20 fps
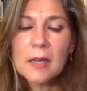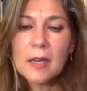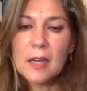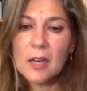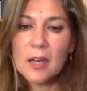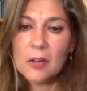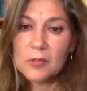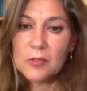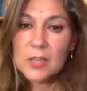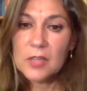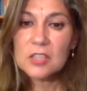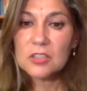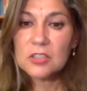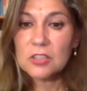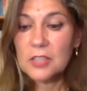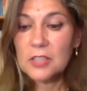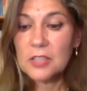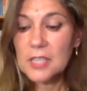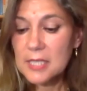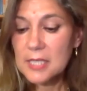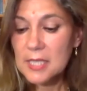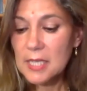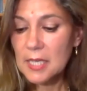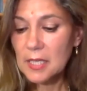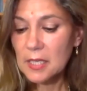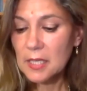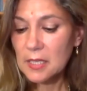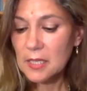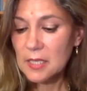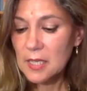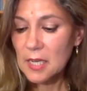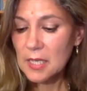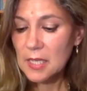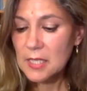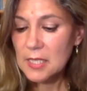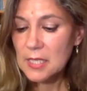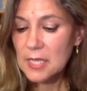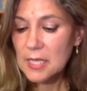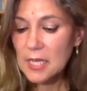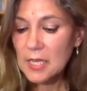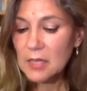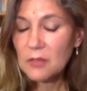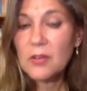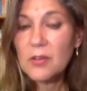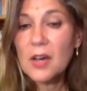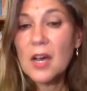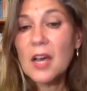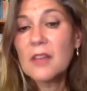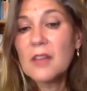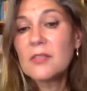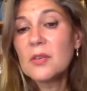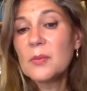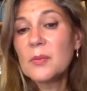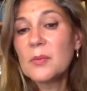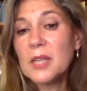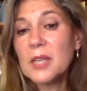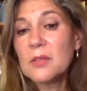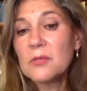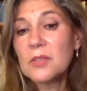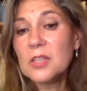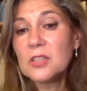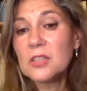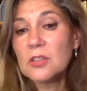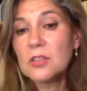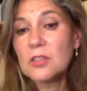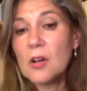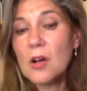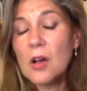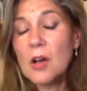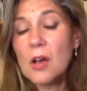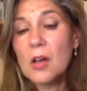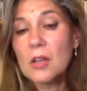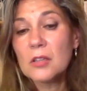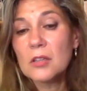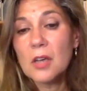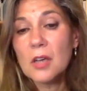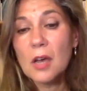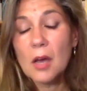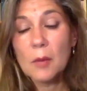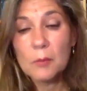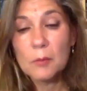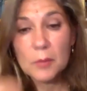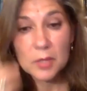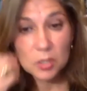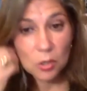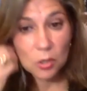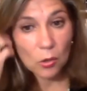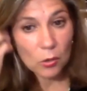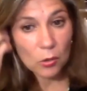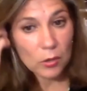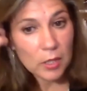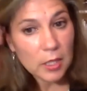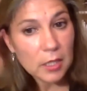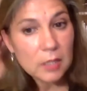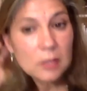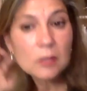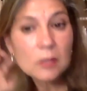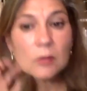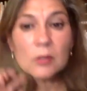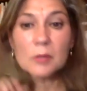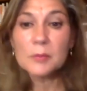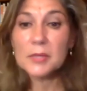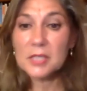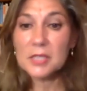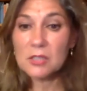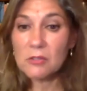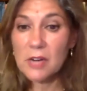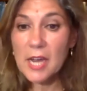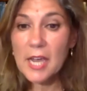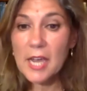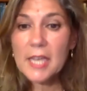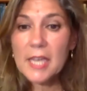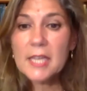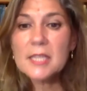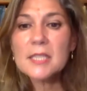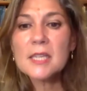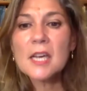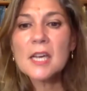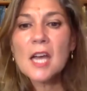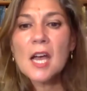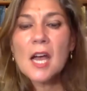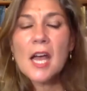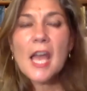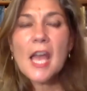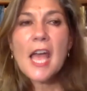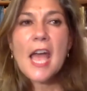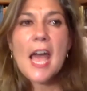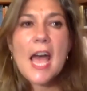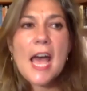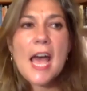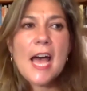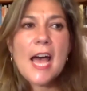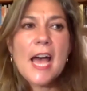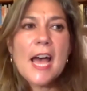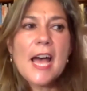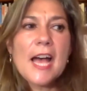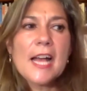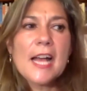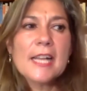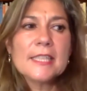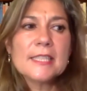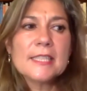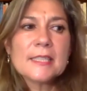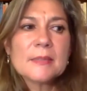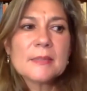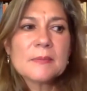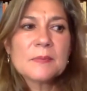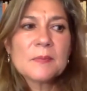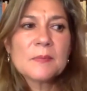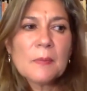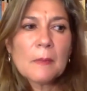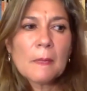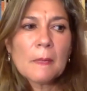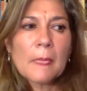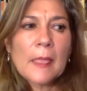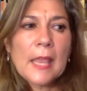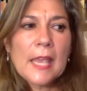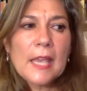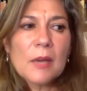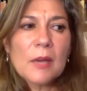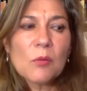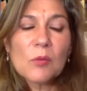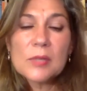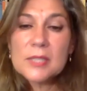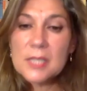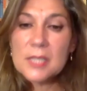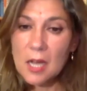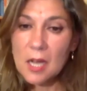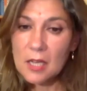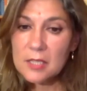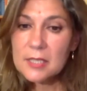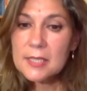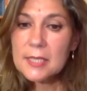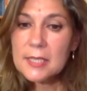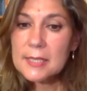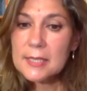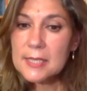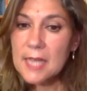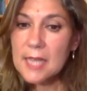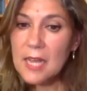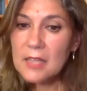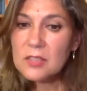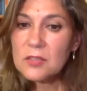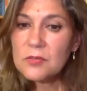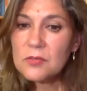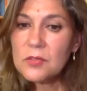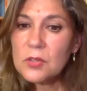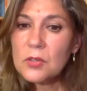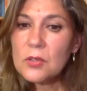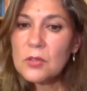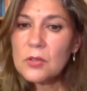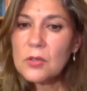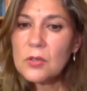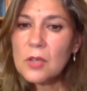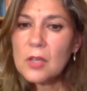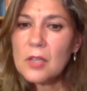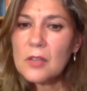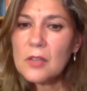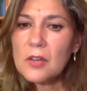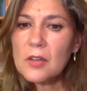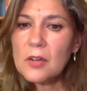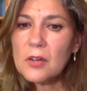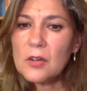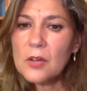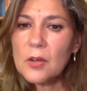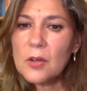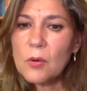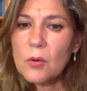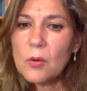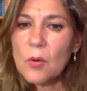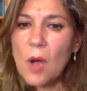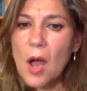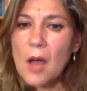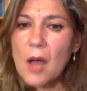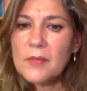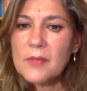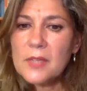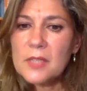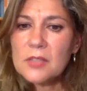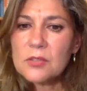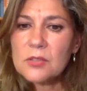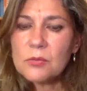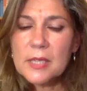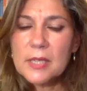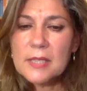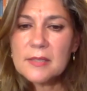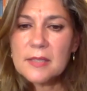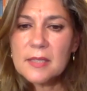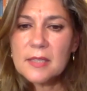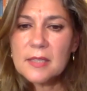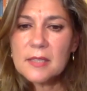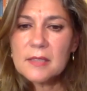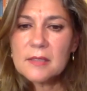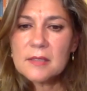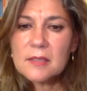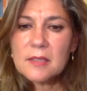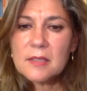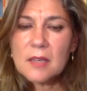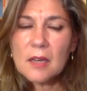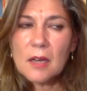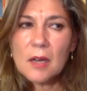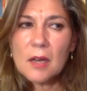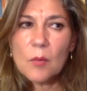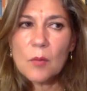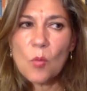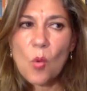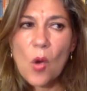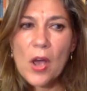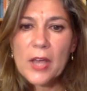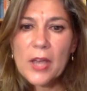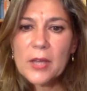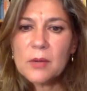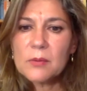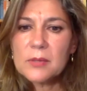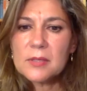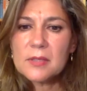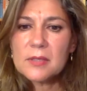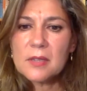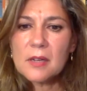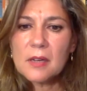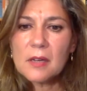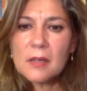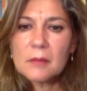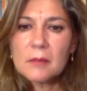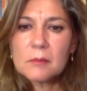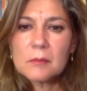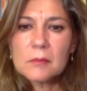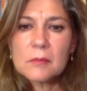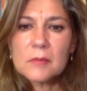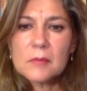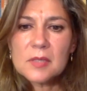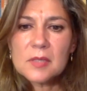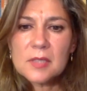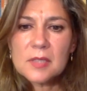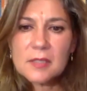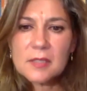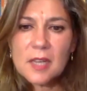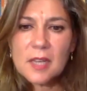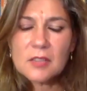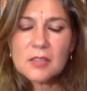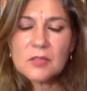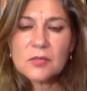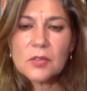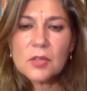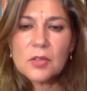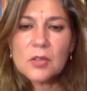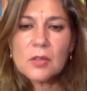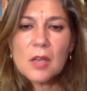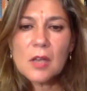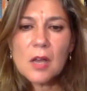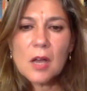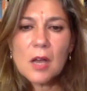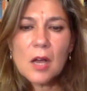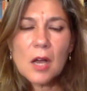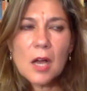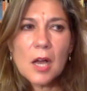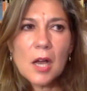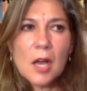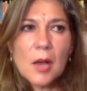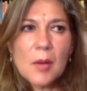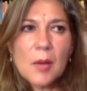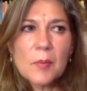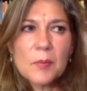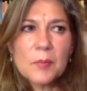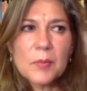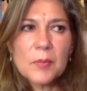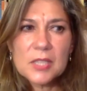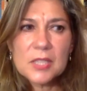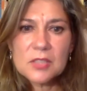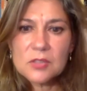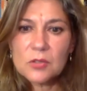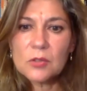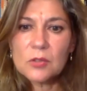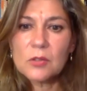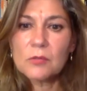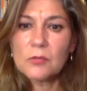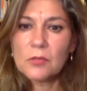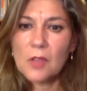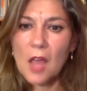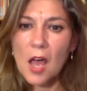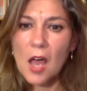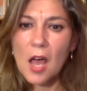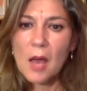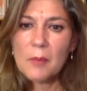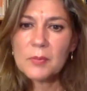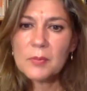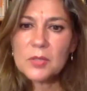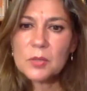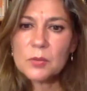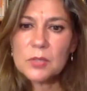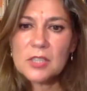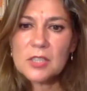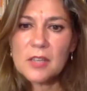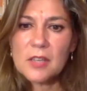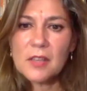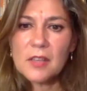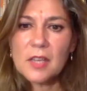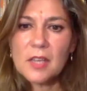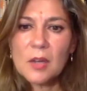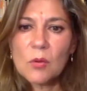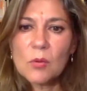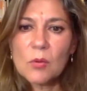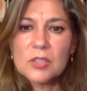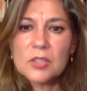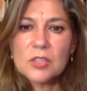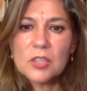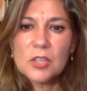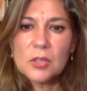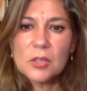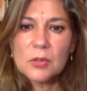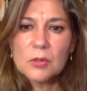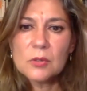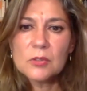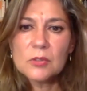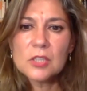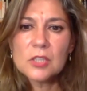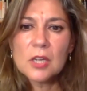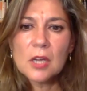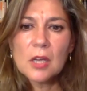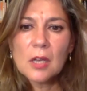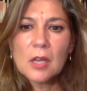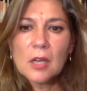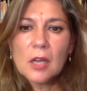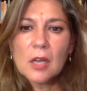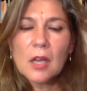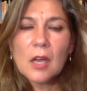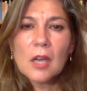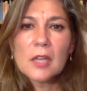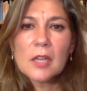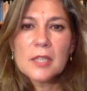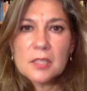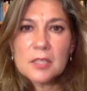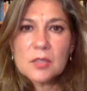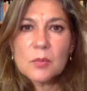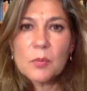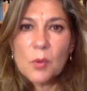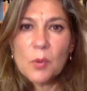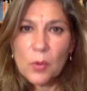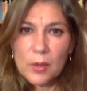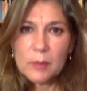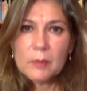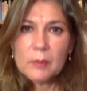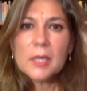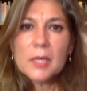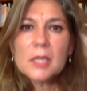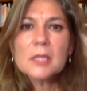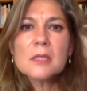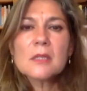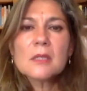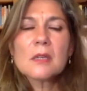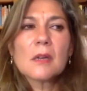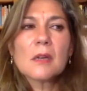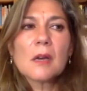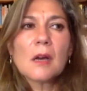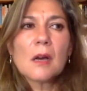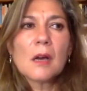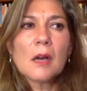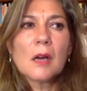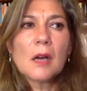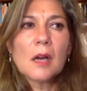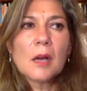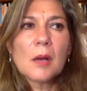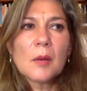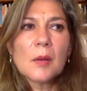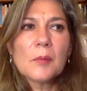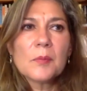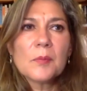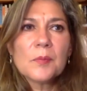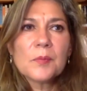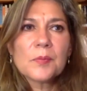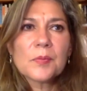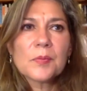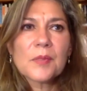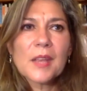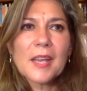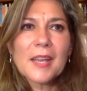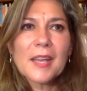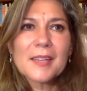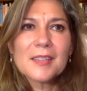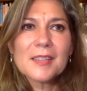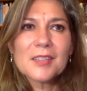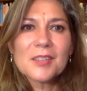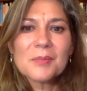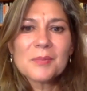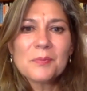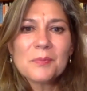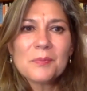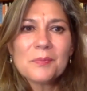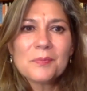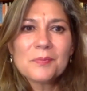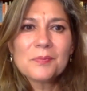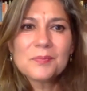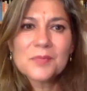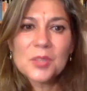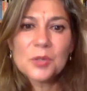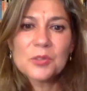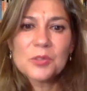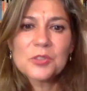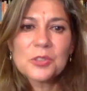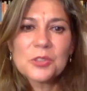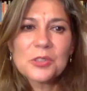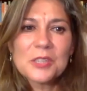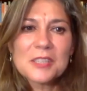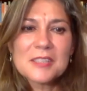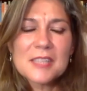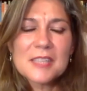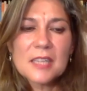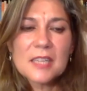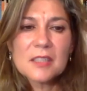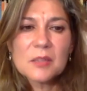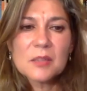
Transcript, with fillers: a feature? He did. In 1985, he made a feature called um, Betrogen or Betrayed. And it was not successful. There are no obvious reasons um, why it was not successful, um, but it sort of flopped, which I think was a huge disappointment um, and to a certain extent a